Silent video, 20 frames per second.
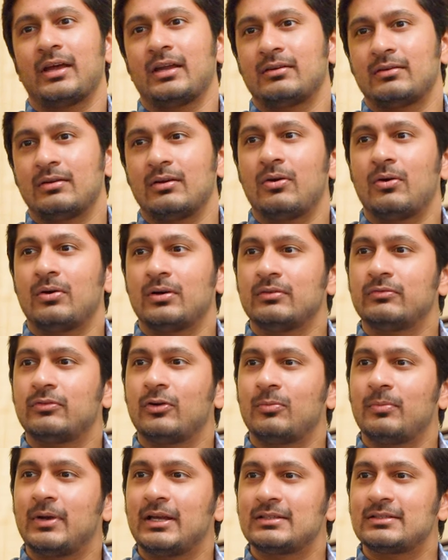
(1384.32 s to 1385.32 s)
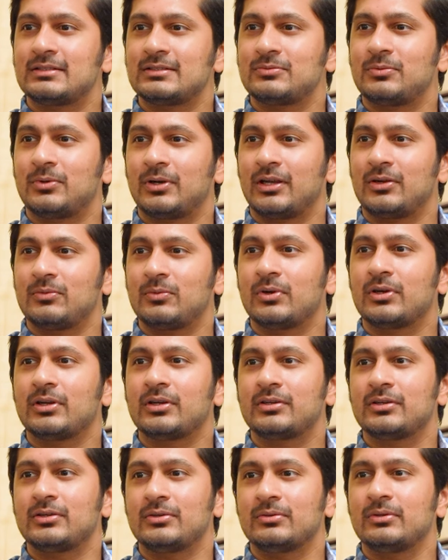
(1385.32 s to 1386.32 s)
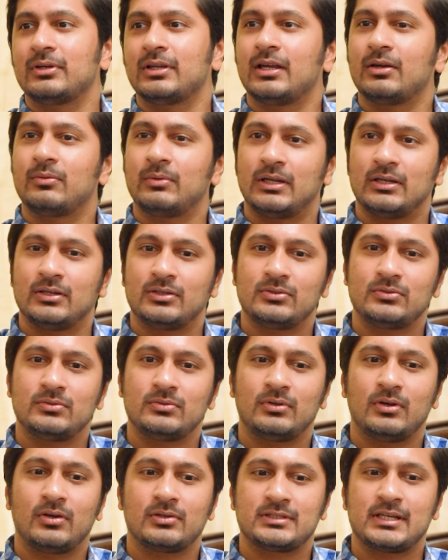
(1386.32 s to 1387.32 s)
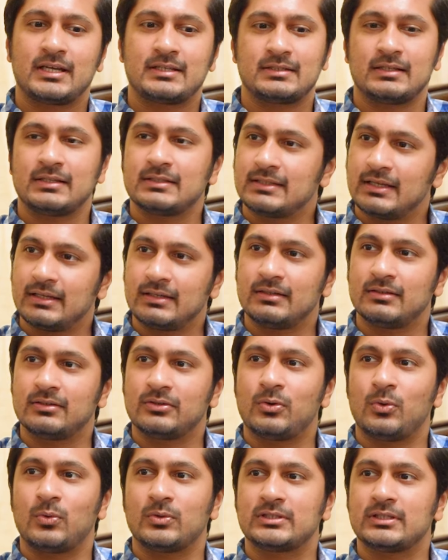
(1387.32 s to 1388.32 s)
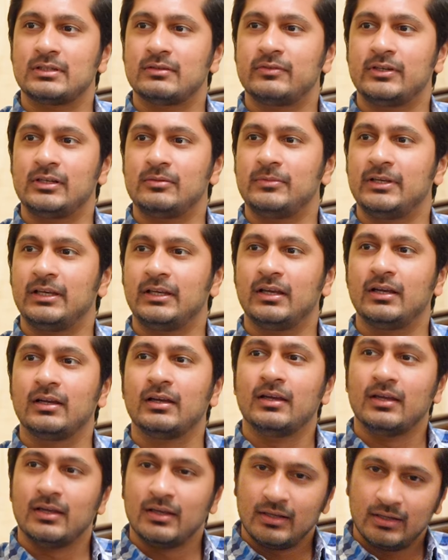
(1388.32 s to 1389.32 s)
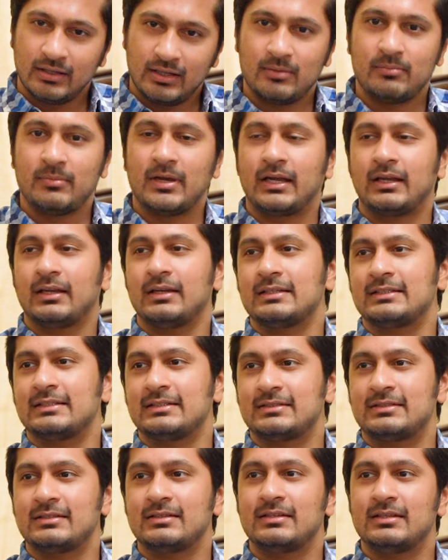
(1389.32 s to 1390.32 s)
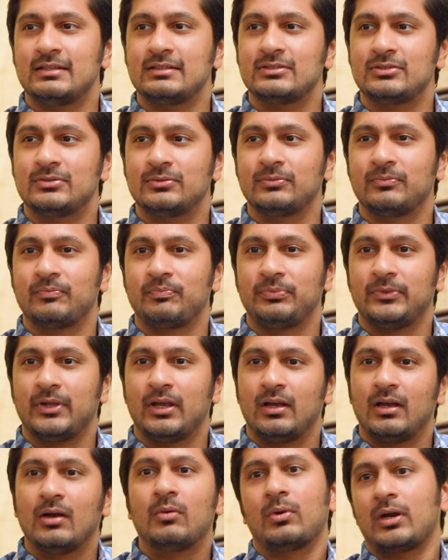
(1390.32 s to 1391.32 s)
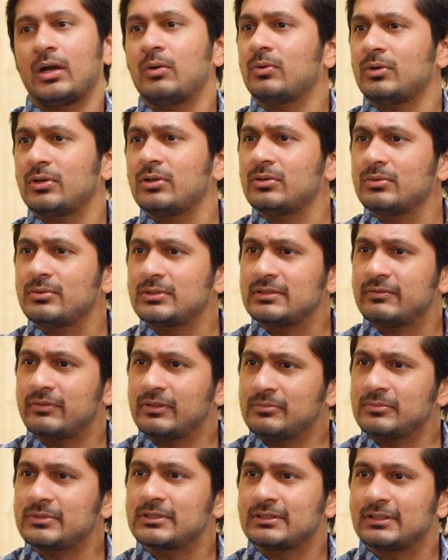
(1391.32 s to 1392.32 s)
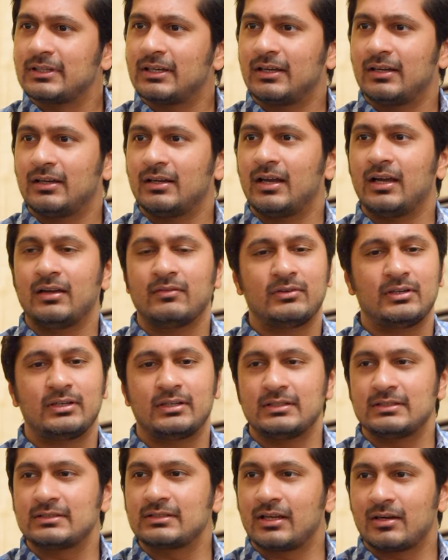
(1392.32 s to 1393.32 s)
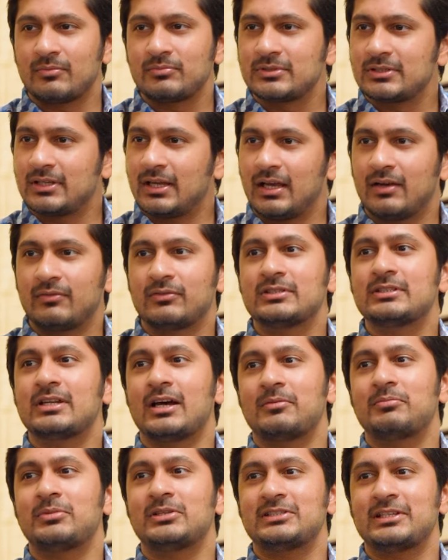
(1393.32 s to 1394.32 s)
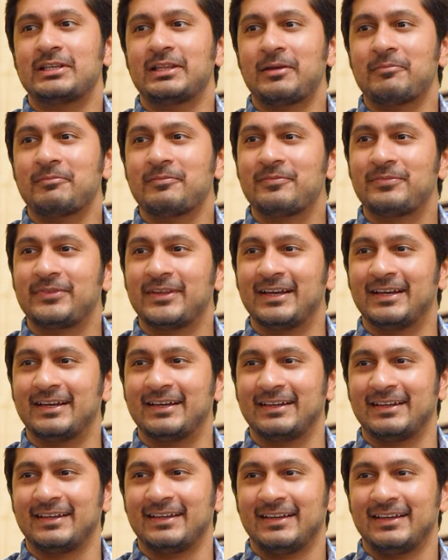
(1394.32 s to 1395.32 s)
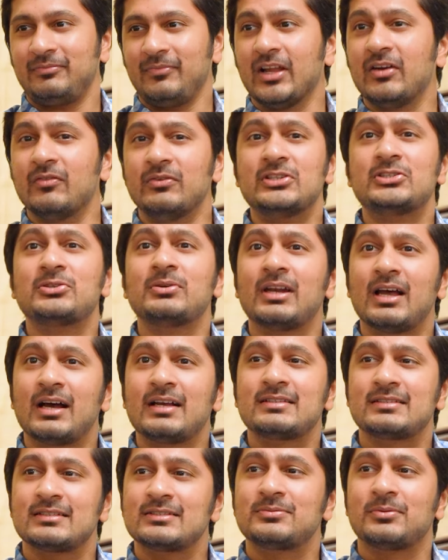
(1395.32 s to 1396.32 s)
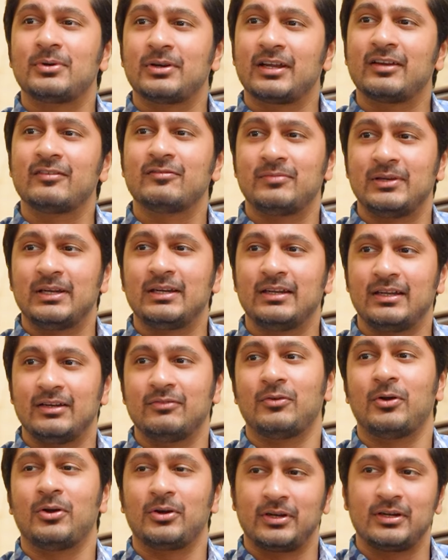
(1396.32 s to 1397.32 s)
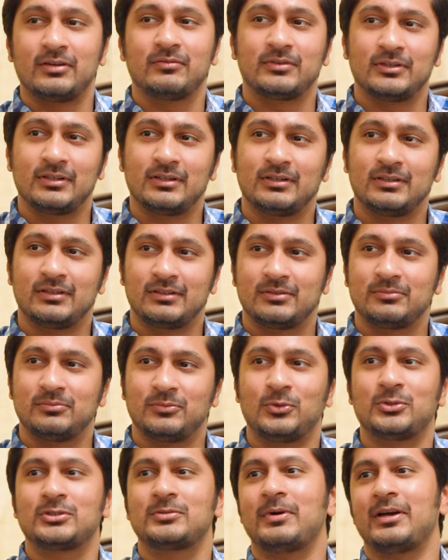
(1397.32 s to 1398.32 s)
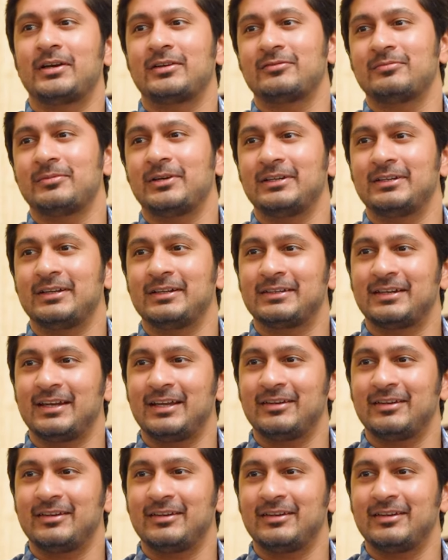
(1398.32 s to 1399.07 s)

that longer formats is what I wanted to do. And I went to Los Angeles. I did a course in filmmaking. Came back and assisted these two. What I want to do is films. I've written scripts. I have to start pitching them. Visual arts is what I've been involved in for the most part of my adult